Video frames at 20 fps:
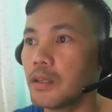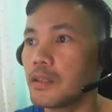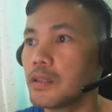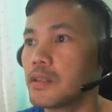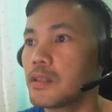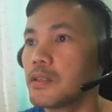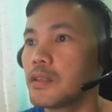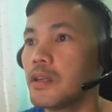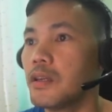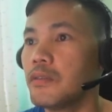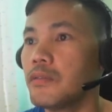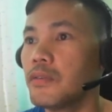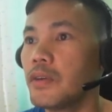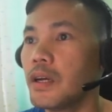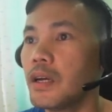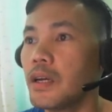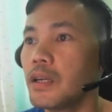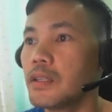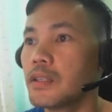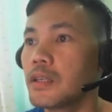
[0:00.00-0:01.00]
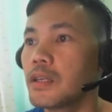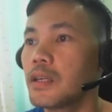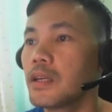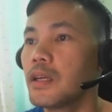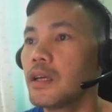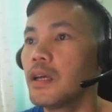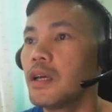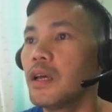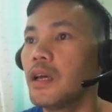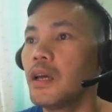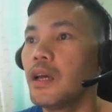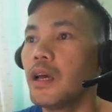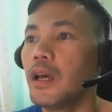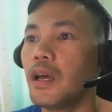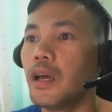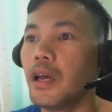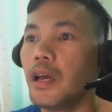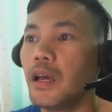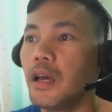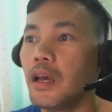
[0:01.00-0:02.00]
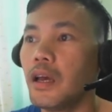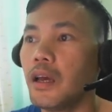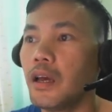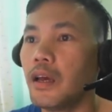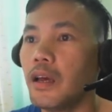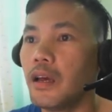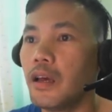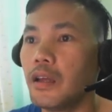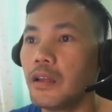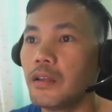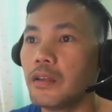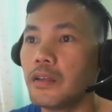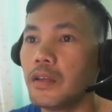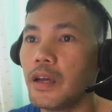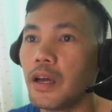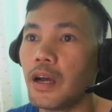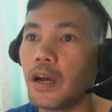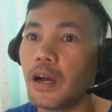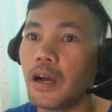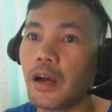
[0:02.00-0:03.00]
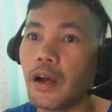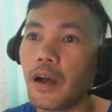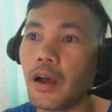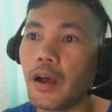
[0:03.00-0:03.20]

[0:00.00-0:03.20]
Save that. And yeah,